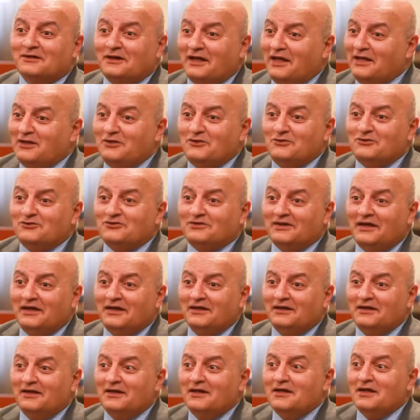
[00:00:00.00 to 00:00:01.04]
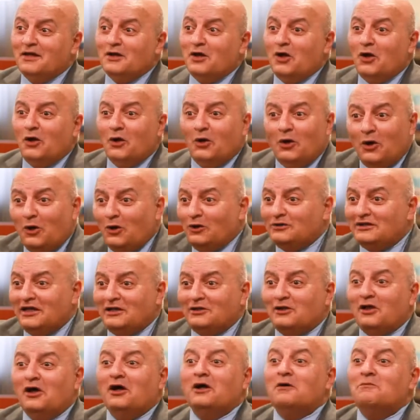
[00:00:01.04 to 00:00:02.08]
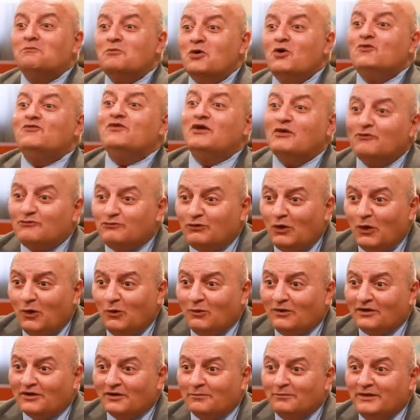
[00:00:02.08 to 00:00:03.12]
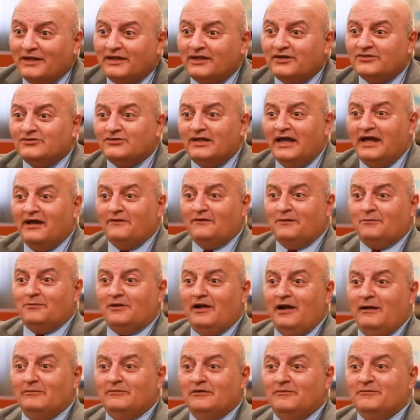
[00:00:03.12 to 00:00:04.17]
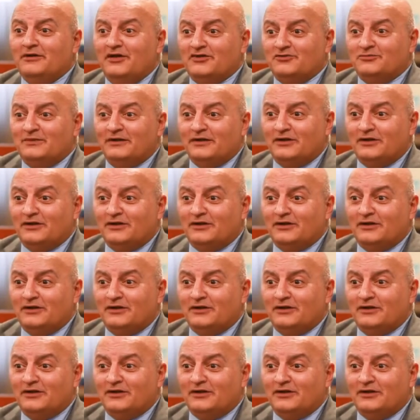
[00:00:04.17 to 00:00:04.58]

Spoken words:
like you said, all day long moving forward because now the problem has been